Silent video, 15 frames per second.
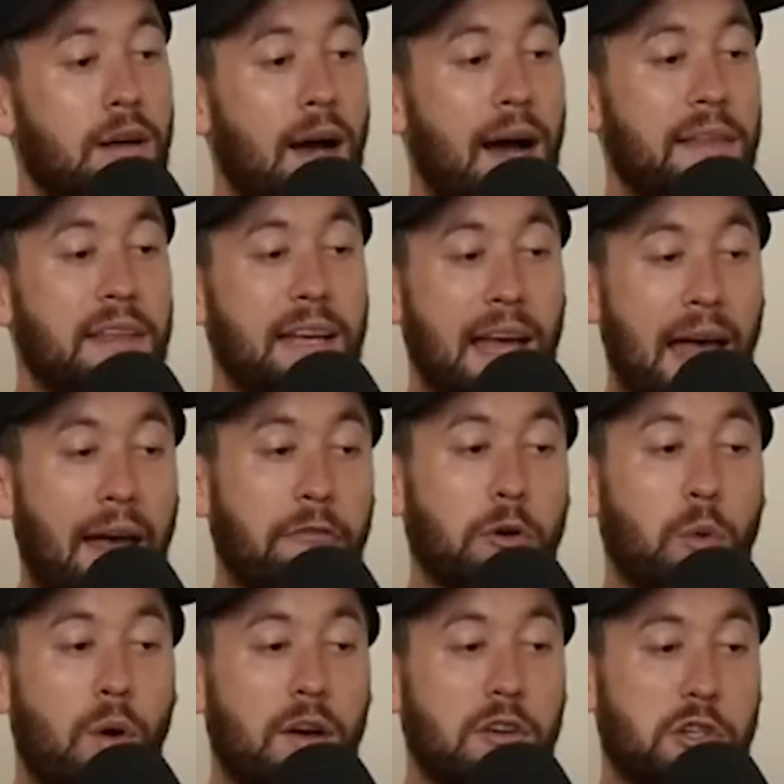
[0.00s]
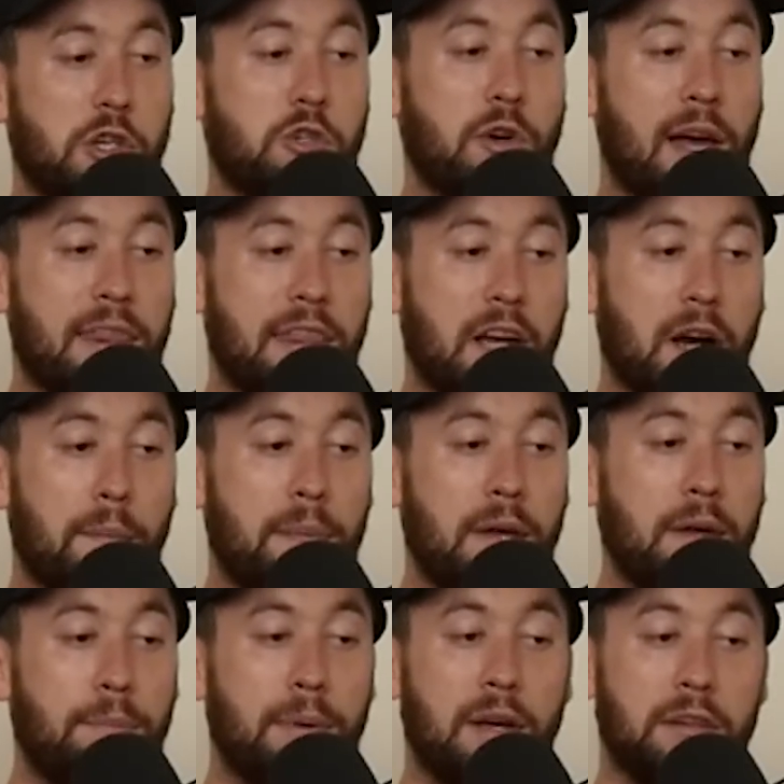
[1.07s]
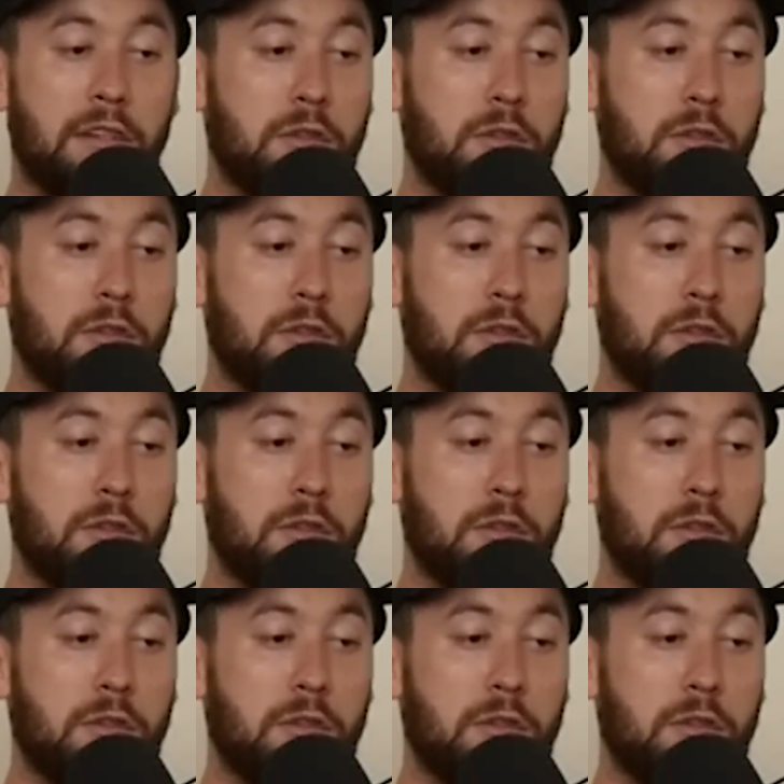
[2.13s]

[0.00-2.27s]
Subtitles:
I think everyone should try therapy because